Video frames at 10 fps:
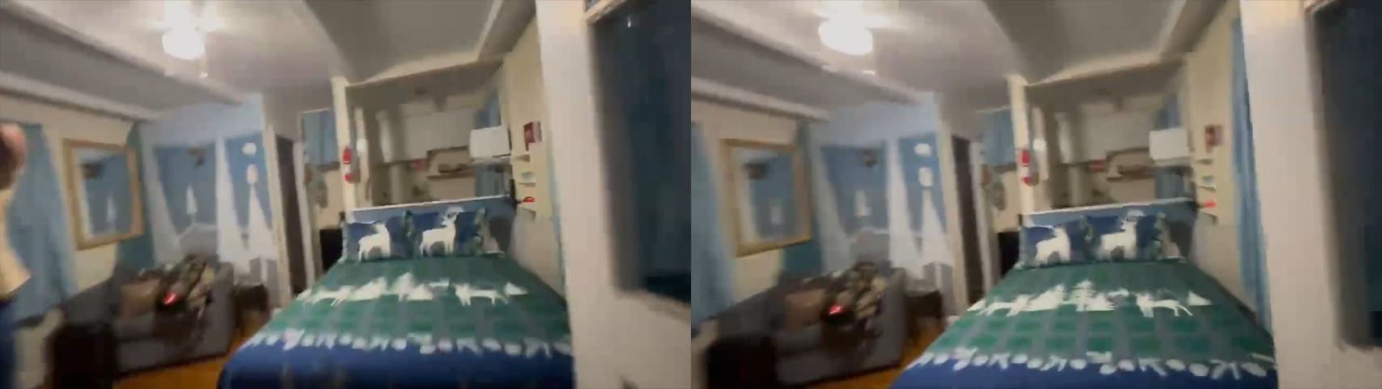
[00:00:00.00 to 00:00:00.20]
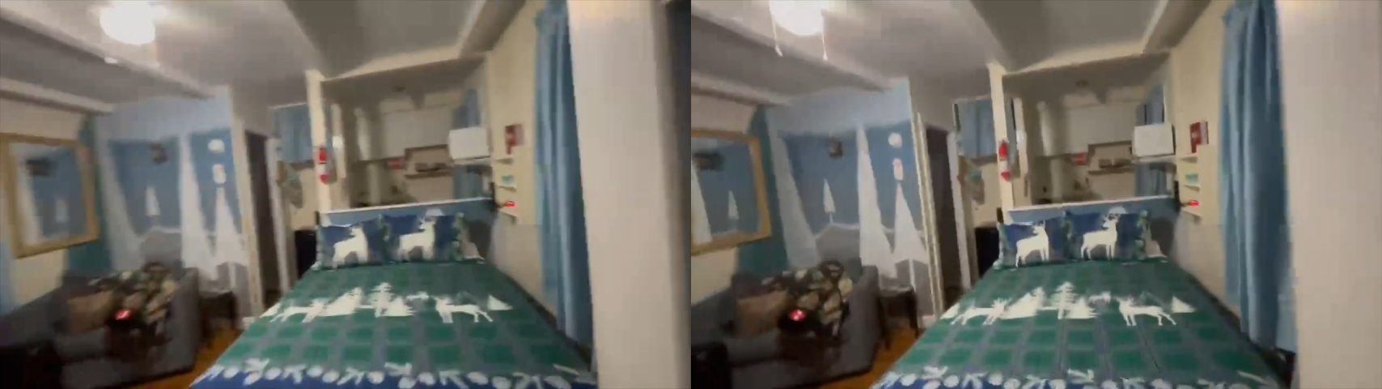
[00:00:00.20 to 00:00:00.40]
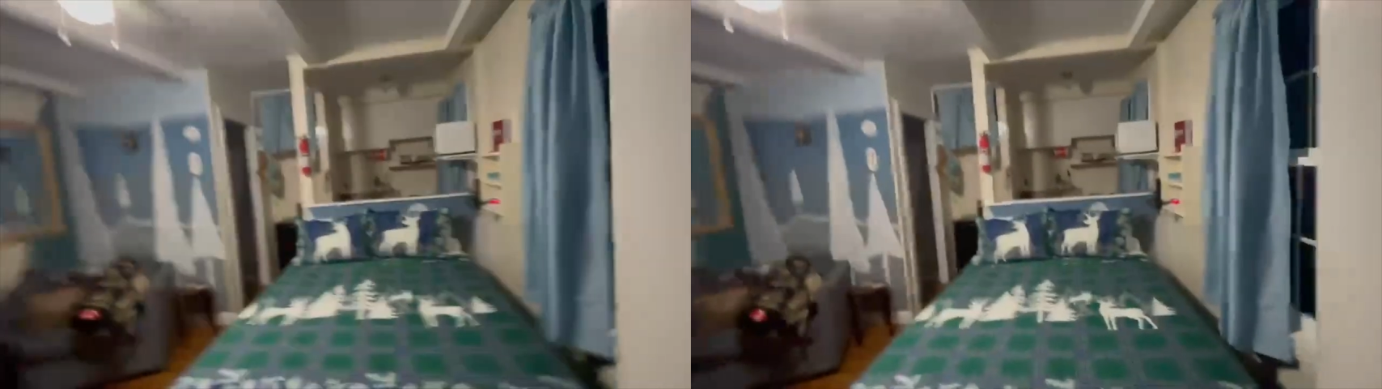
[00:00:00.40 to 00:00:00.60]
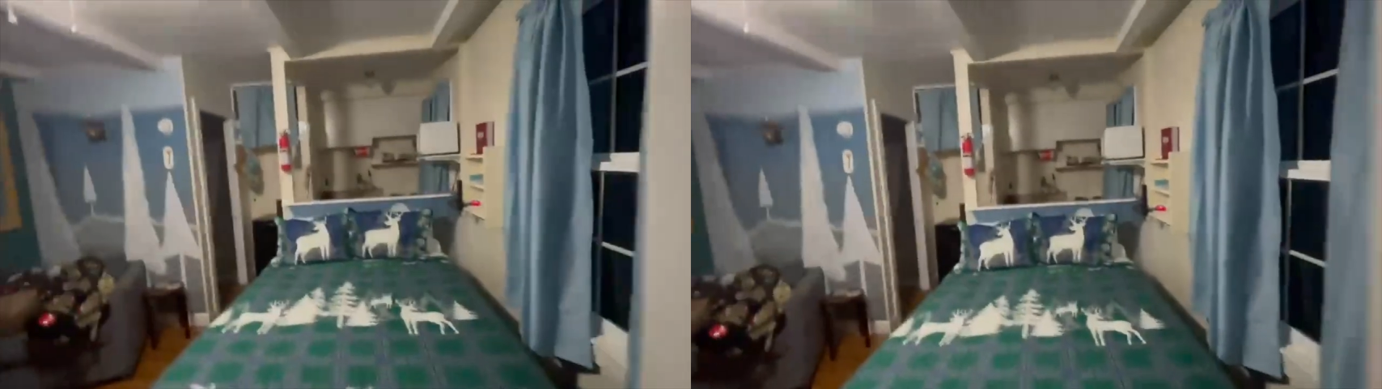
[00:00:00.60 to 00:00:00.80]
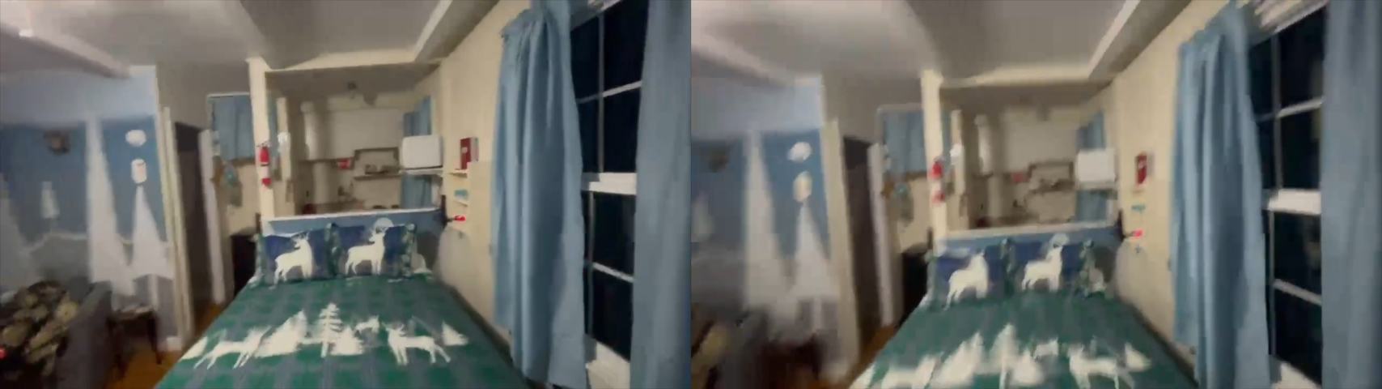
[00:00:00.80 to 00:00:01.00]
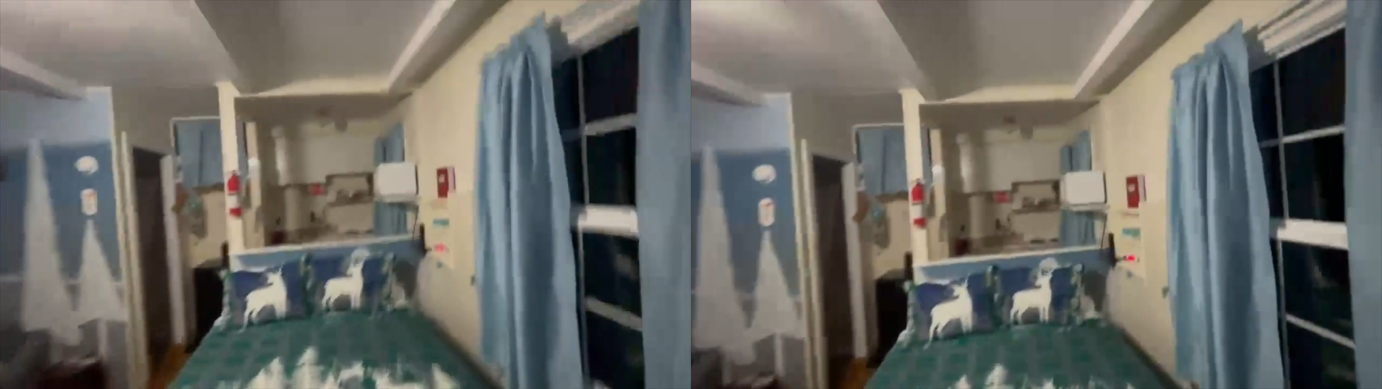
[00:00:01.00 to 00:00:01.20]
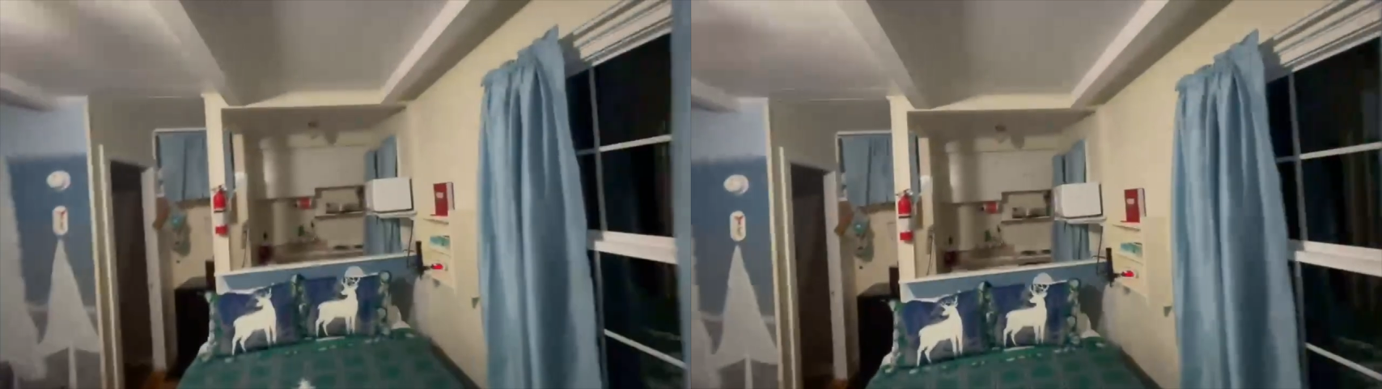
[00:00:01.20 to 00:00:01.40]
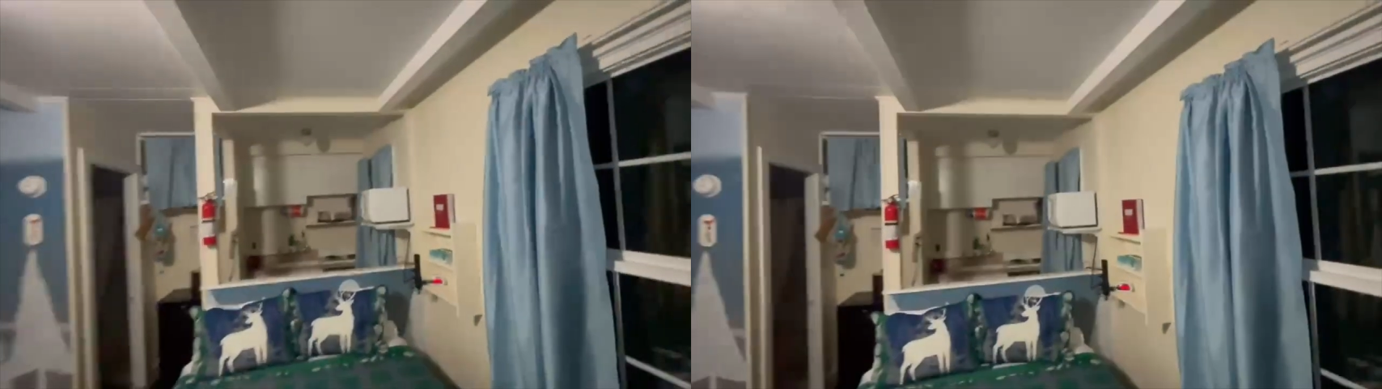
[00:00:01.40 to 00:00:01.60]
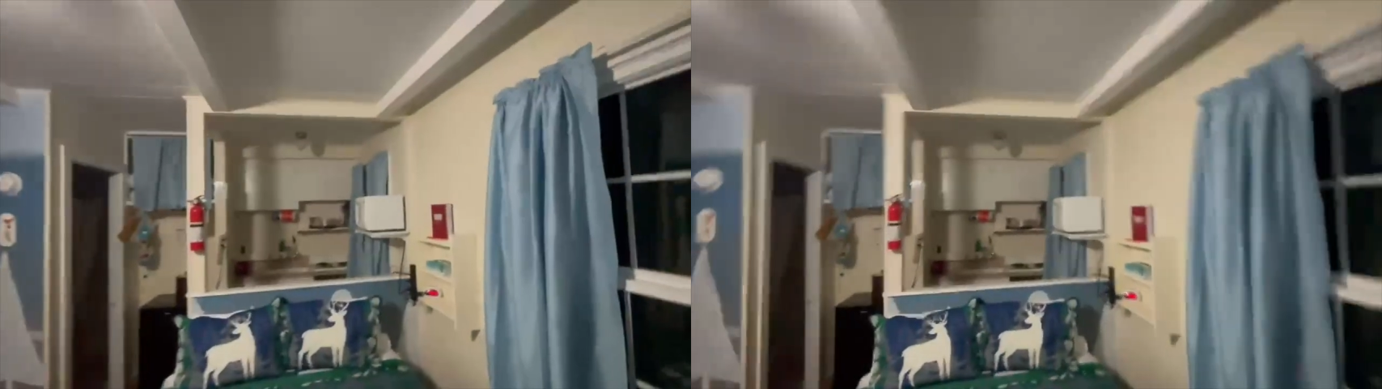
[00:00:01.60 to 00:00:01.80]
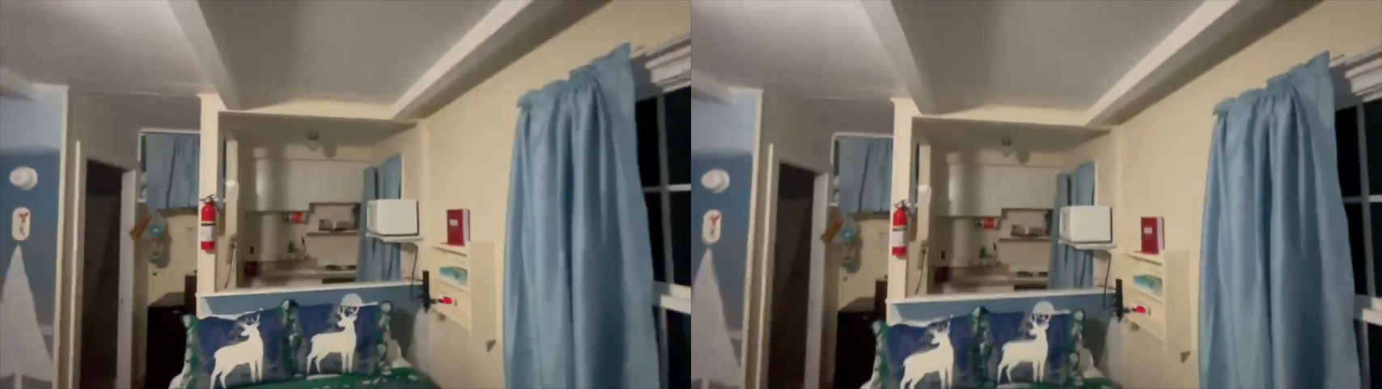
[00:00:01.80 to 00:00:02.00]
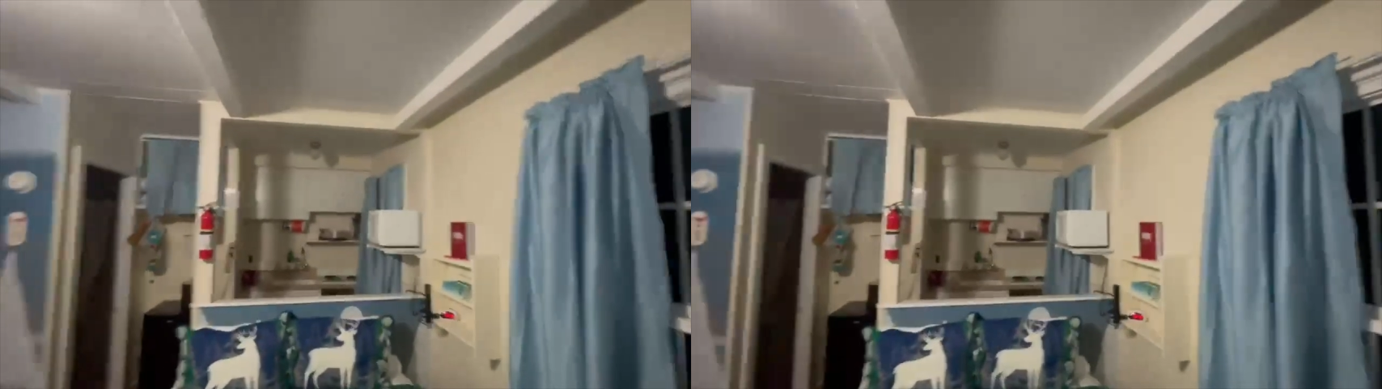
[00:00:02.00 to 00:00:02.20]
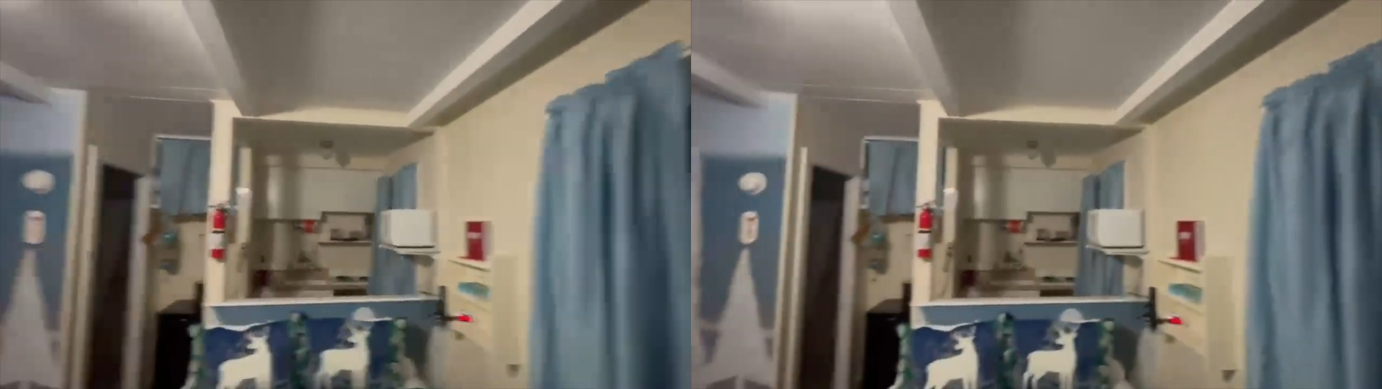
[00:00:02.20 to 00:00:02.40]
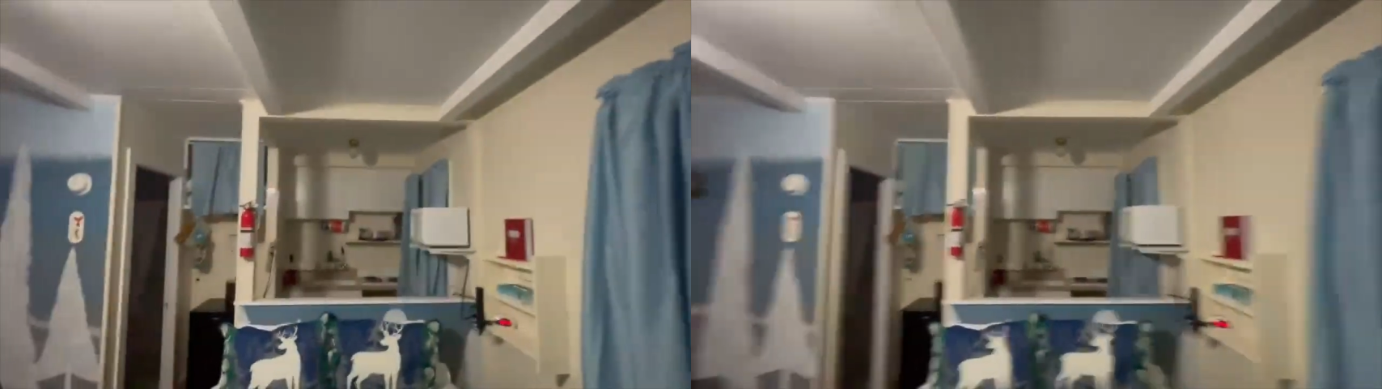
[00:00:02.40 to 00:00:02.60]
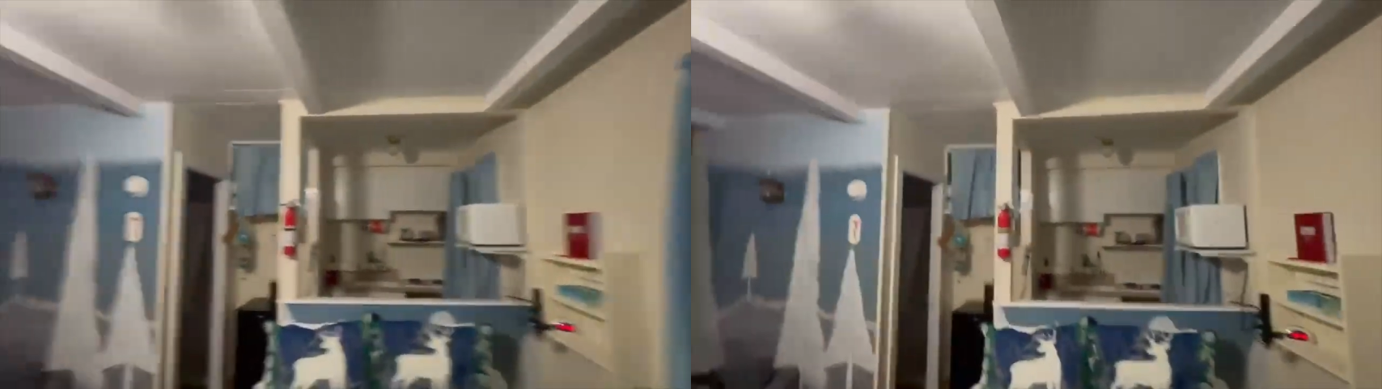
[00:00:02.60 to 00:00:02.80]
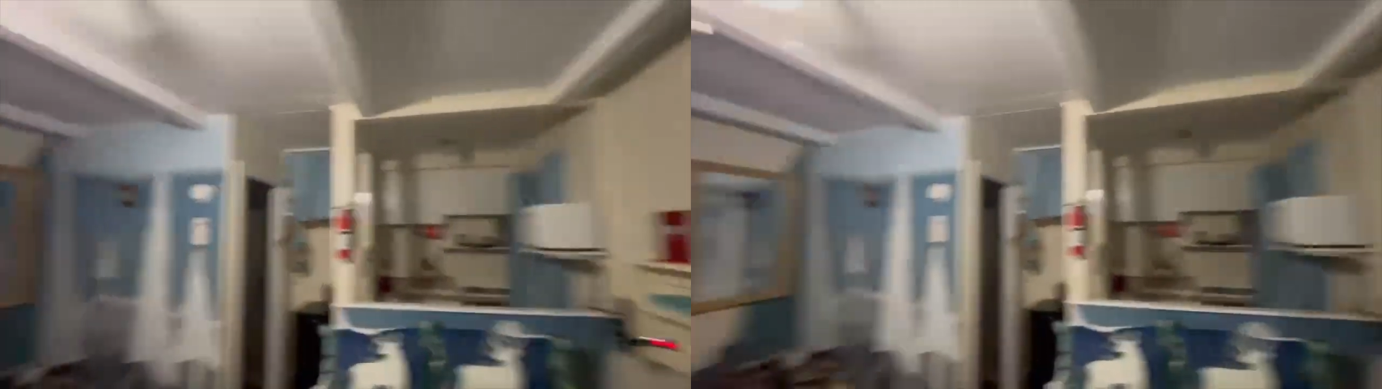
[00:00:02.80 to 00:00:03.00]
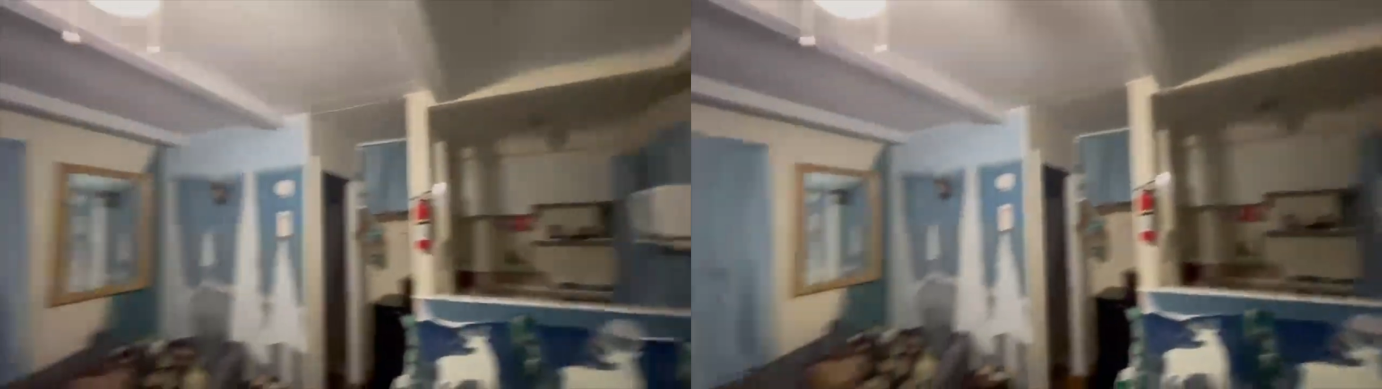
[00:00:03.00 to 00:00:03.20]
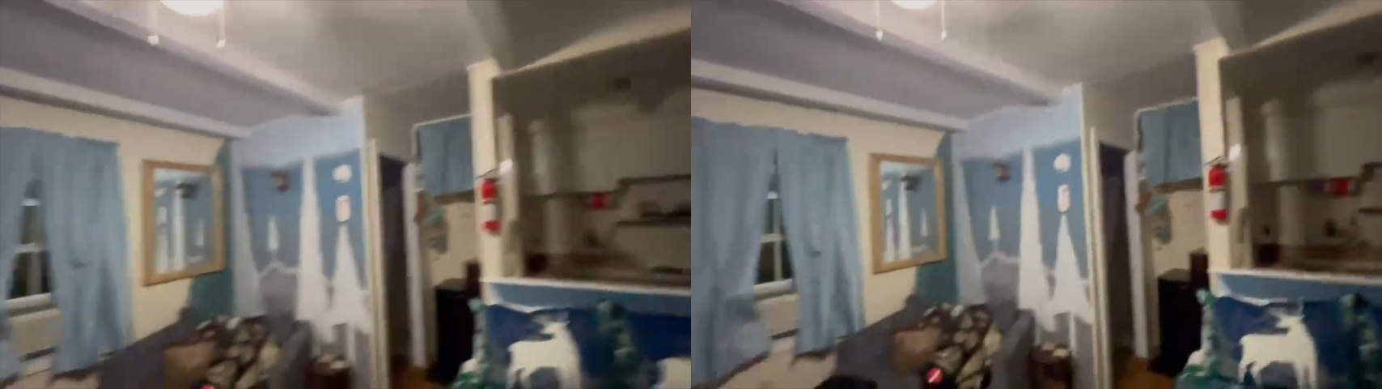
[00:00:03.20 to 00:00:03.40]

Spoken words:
Nobody's mouth can be seen.